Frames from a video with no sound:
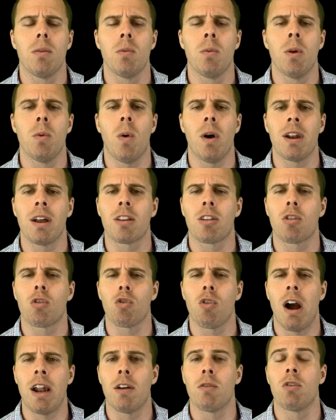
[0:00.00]
we want to
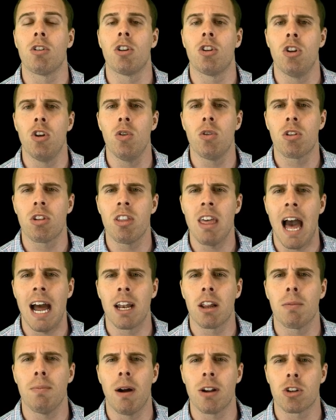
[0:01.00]
try to reduce
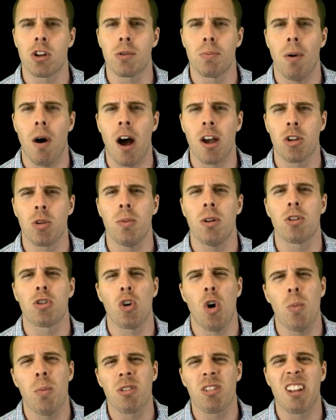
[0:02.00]
that as much as possible. It's
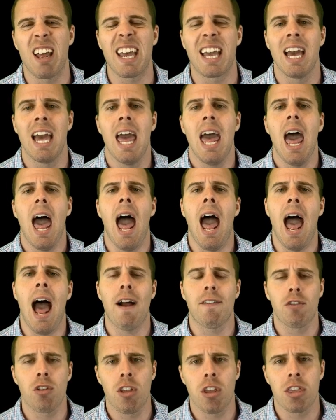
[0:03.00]
almost like
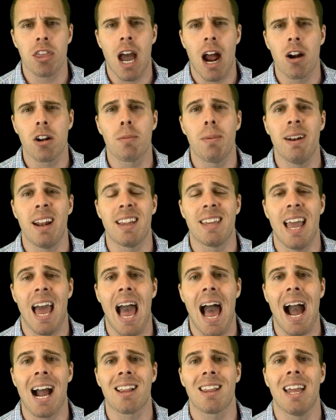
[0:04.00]
after the thyroid's been
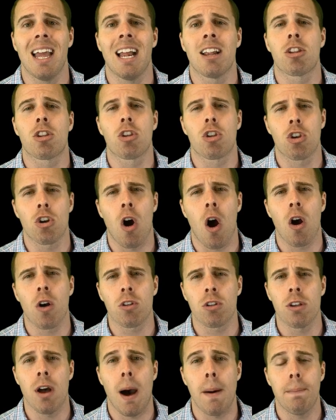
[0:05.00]
attacked, it
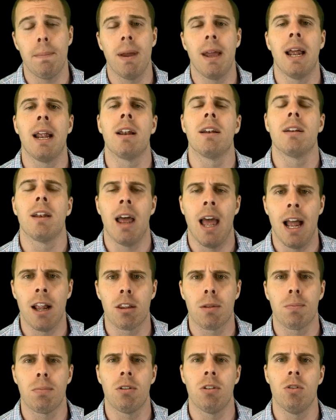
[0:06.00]
scars up and
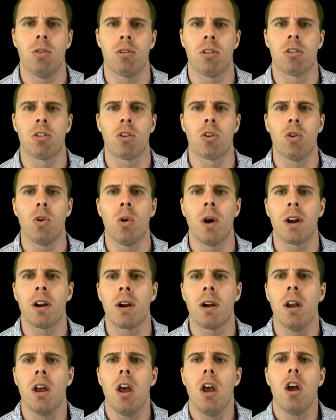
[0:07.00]
hence produces a
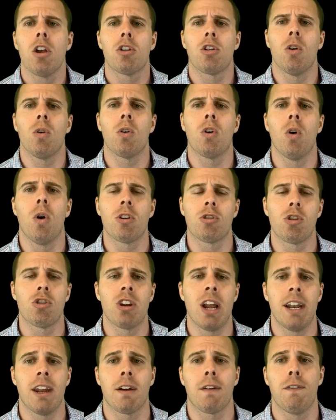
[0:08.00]
goiter. So
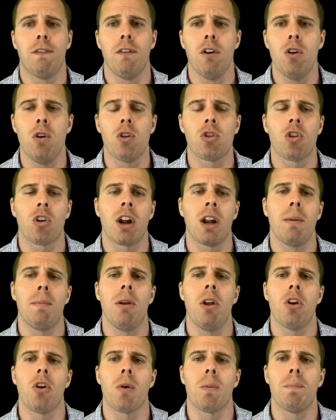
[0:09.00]
goitrogenic foods are going to
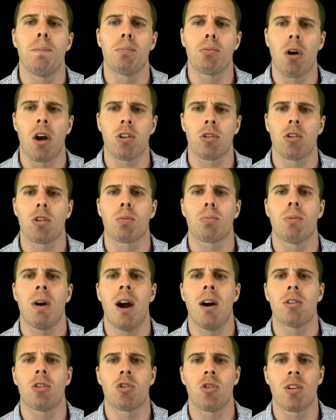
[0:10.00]
be your Brussels
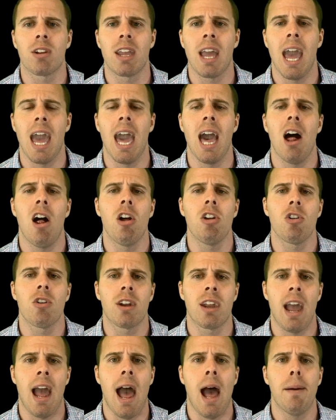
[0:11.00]
sprouts, your kale, your
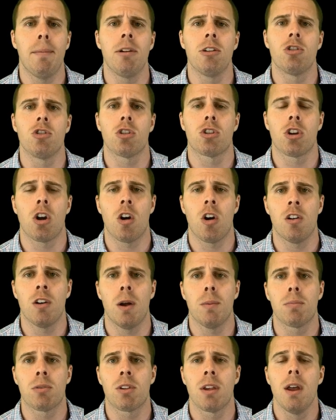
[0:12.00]
cabbage, your
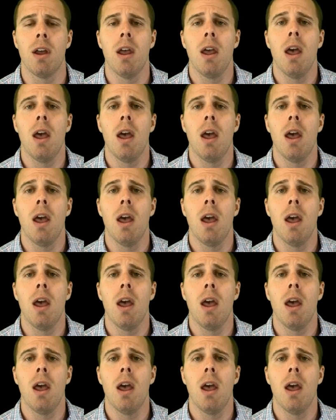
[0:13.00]
turnips.